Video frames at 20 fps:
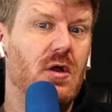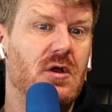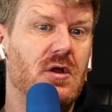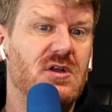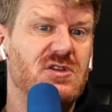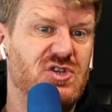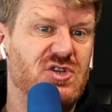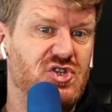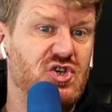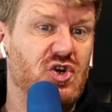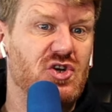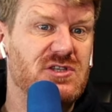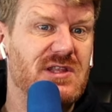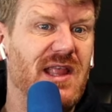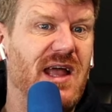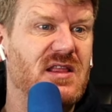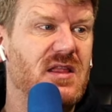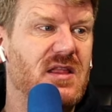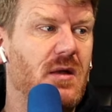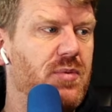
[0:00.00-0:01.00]
to just
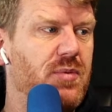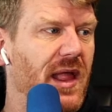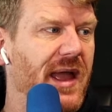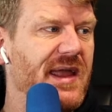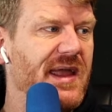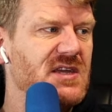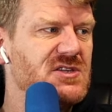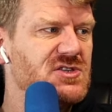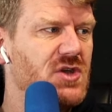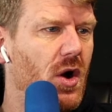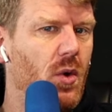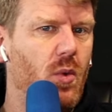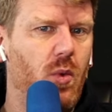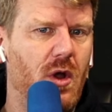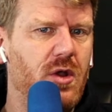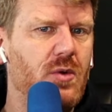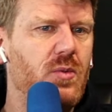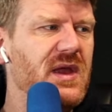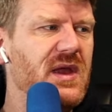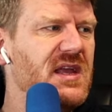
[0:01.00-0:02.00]
let the players go, what are
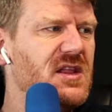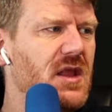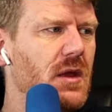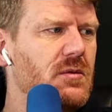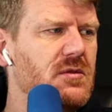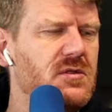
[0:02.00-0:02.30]
we doing?